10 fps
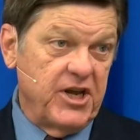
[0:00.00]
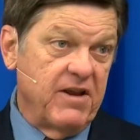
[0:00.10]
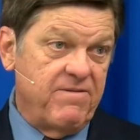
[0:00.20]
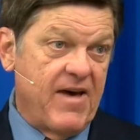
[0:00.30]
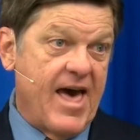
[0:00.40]

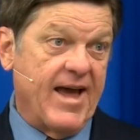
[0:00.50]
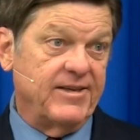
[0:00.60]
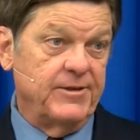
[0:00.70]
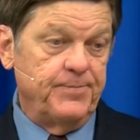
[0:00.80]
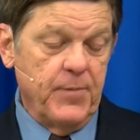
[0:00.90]
In
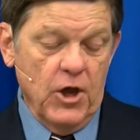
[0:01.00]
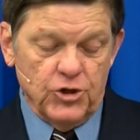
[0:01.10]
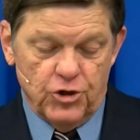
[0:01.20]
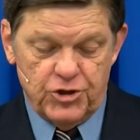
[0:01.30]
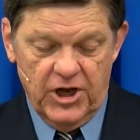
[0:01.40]
fact,
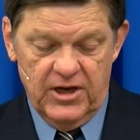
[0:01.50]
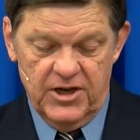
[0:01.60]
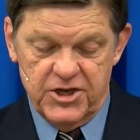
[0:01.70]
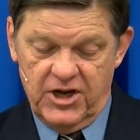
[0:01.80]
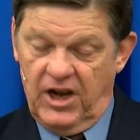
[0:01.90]

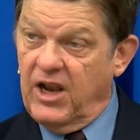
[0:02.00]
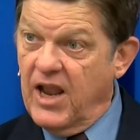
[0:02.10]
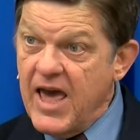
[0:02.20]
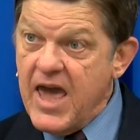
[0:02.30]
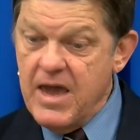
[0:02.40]
Tertullus
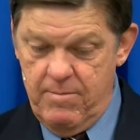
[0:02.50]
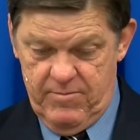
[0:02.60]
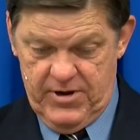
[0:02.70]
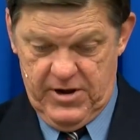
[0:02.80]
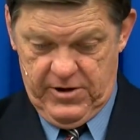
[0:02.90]

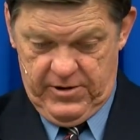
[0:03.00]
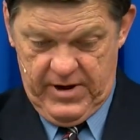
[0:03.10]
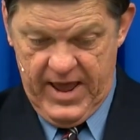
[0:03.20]
claimed here,